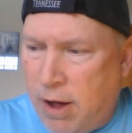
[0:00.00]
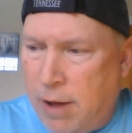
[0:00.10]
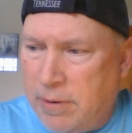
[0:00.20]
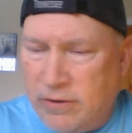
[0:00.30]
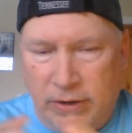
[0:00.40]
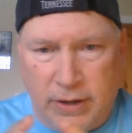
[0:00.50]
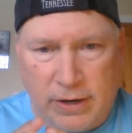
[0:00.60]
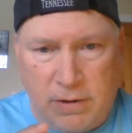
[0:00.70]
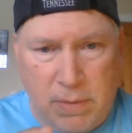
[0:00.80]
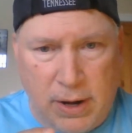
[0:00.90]
because they like
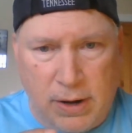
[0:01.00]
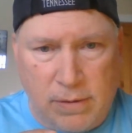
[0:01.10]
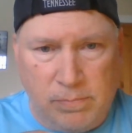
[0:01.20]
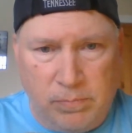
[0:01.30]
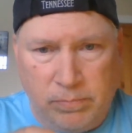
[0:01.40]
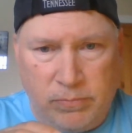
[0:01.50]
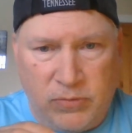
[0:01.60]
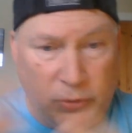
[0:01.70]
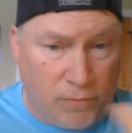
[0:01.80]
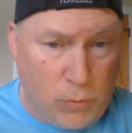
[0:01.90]
to make
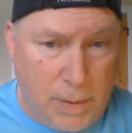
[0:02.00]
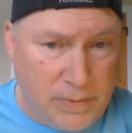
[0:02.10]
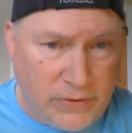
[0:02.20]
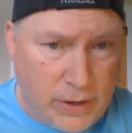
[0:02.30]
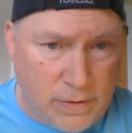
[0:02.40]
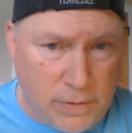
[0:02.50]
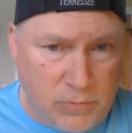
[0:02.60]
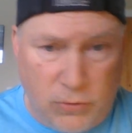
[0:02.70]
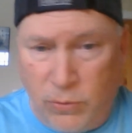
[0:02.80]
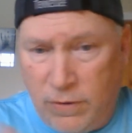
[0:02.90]
silver weapons out of them
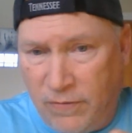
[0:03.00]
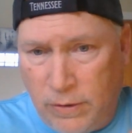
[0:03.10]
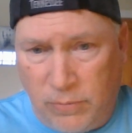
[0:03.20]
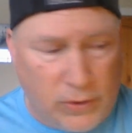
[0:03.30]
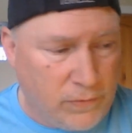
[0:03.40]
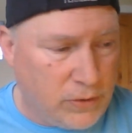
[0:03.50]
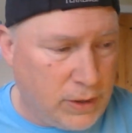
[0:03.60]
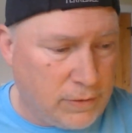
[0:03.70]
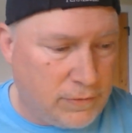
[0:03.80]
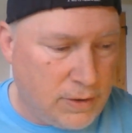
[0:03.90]
to defend themselves
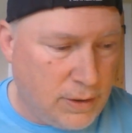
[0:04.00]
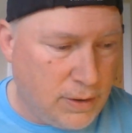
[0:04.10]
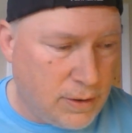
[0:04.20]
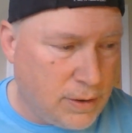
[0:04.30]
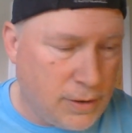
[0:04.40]
against the